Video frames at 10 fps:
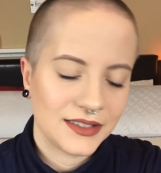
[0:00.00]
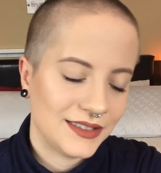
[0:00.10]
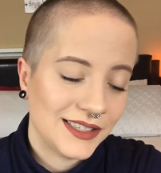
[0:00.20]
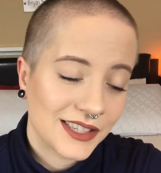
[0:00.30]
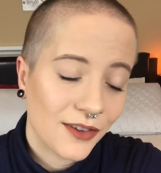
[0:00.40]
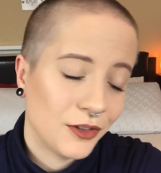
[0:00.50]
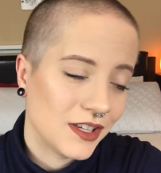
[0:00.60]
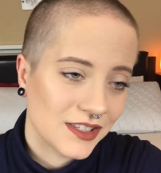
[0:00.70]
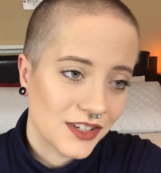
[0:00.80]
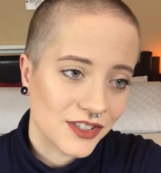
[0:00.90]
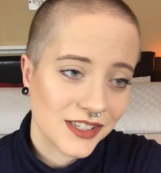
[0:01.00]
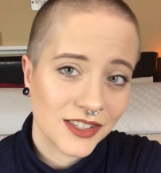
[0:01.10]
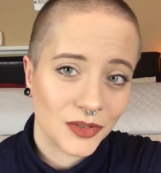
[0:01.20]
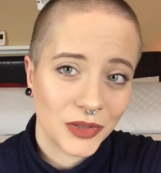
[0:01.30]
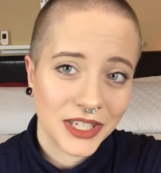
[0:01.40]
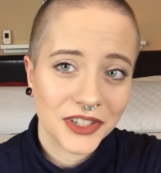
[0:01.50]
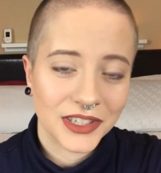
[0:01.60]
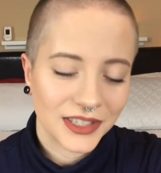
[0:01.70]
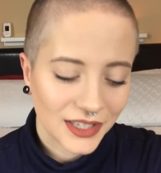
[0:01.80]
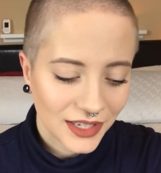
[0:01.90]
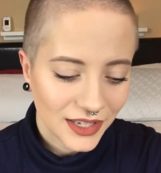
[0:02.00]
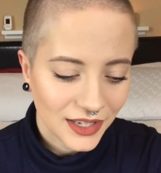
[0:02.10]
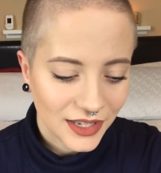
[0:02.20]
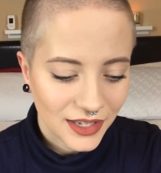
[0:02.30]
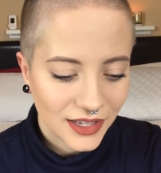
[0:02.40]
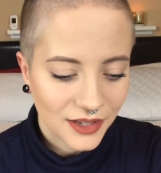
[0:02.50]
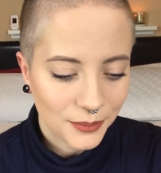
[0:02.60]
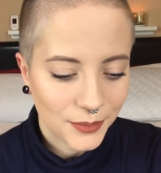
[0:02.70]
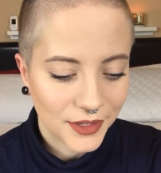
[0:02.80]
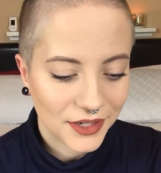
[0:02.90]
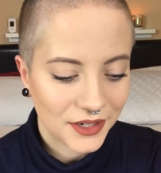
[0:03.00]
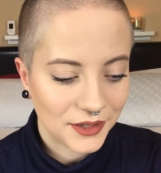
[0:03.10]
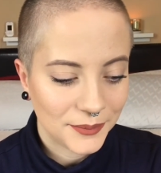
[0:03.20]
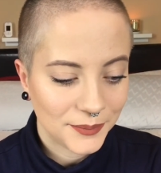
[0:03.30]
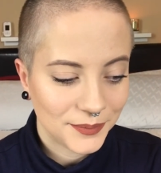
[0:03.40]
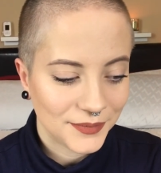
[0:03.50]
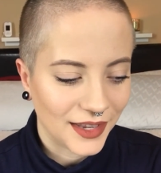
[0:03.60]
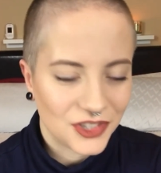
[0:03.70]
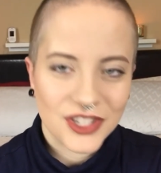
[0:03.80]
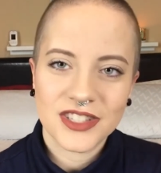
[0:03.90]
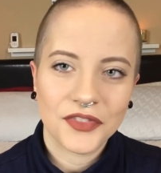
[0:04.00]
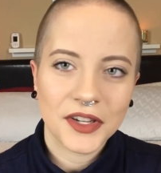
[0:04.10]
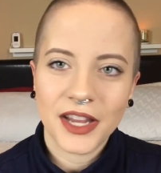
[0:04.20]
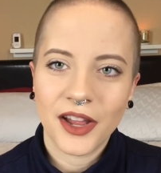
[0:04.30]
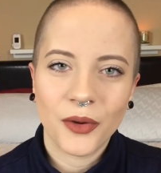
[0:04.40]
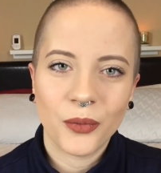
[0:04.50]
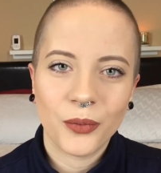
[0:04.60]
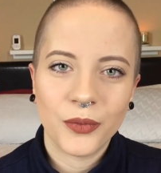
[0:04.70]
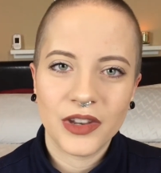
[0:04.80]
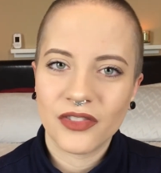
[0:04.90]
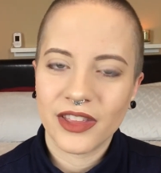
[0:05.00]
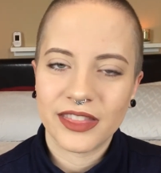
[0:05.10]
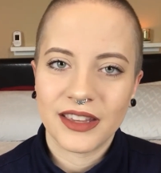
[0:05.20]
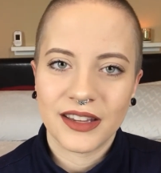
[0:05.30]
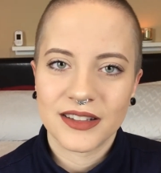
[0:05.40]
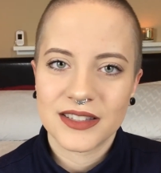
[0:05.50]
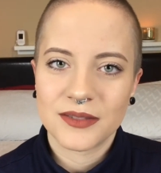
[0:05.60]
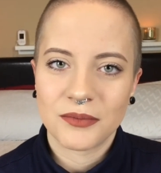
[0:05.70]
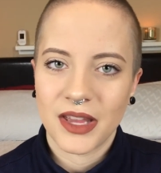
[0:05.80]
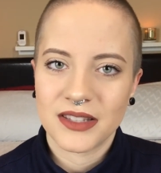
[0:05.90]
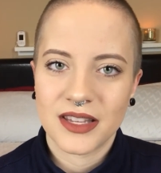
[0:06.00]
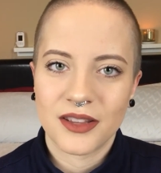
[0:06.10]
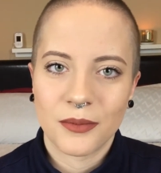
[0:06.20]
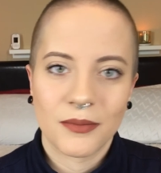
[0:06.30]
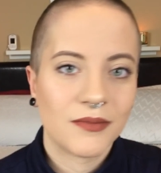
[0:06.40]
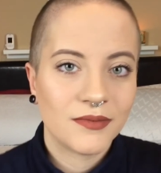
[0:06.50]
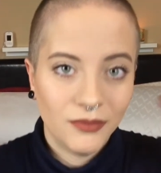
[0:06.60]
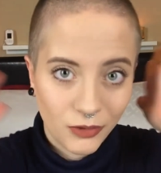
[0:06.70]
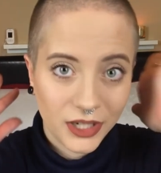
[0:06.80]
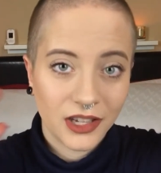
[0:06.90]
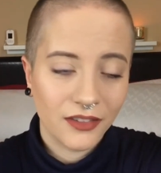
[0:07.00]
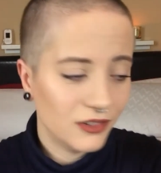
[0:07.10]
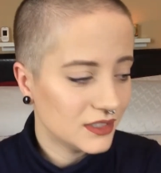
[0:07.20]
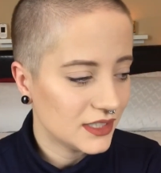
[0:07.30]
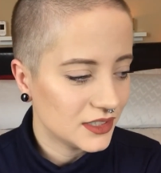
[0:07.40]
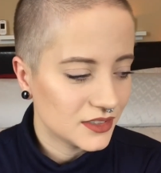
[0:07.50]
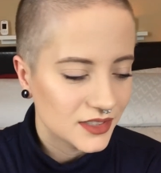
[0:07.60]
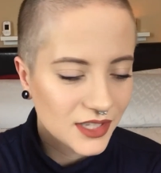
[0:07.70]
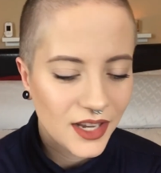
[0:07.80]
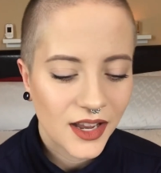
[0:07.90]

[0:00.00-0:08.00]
he's covering his ears. He doesn't want to hear it. But it's just funny how different things makes him want to cover his ears.